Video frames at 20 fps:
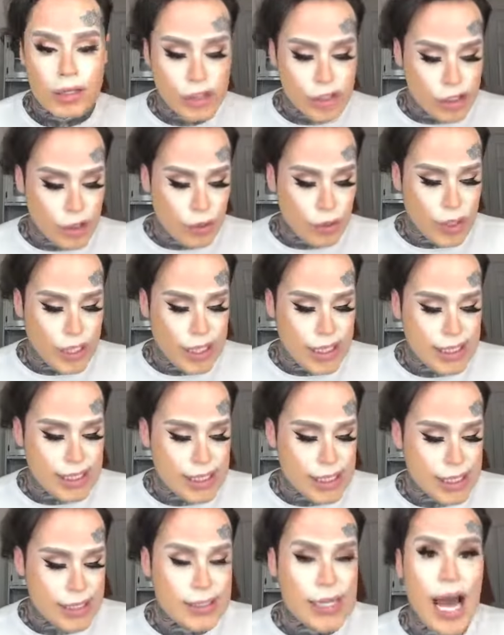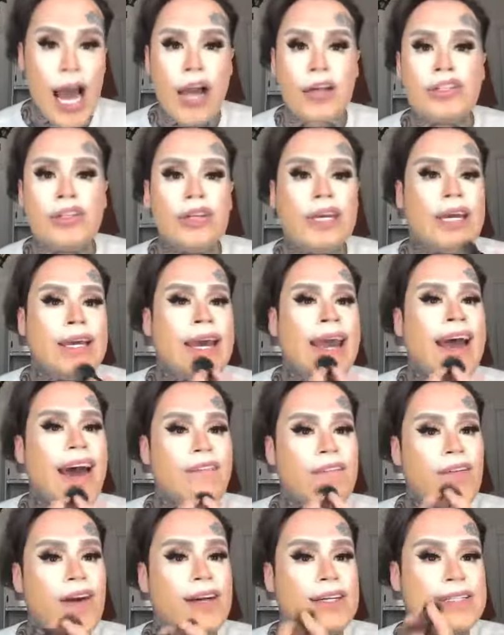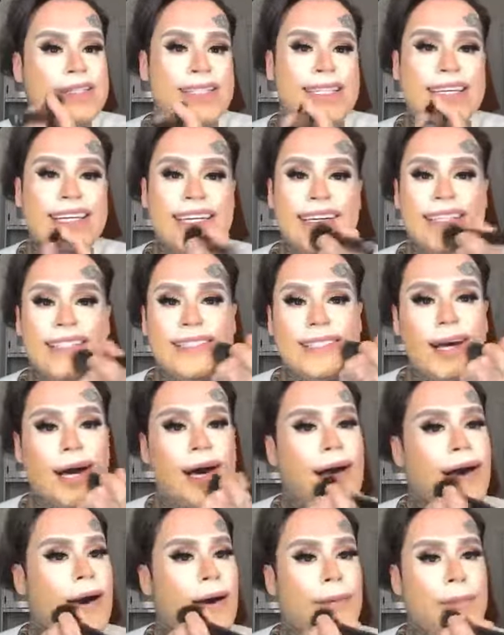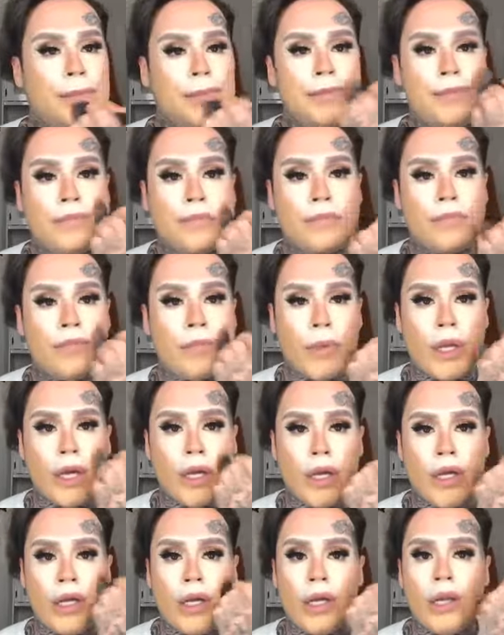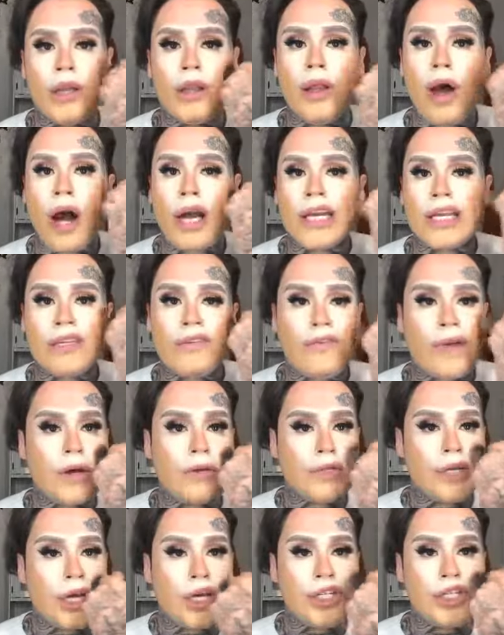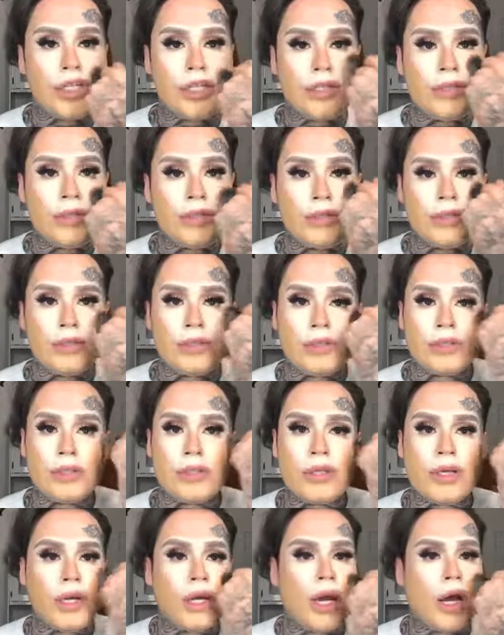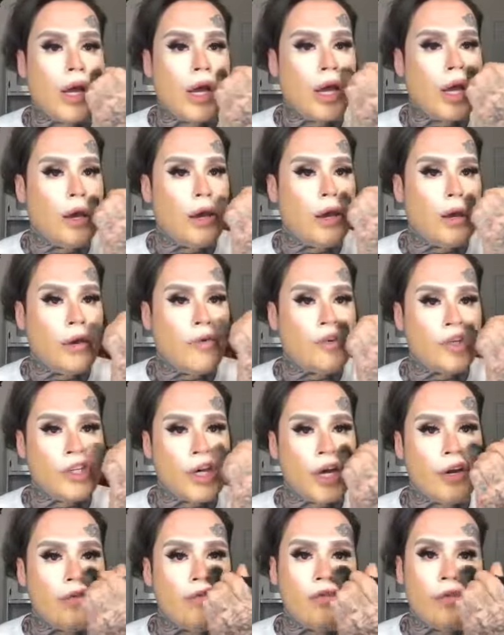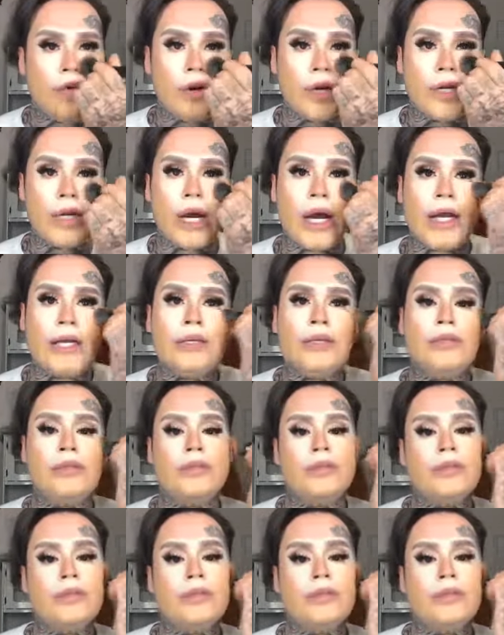So this is actually Kat Von D's Locket Foundation in shade 49.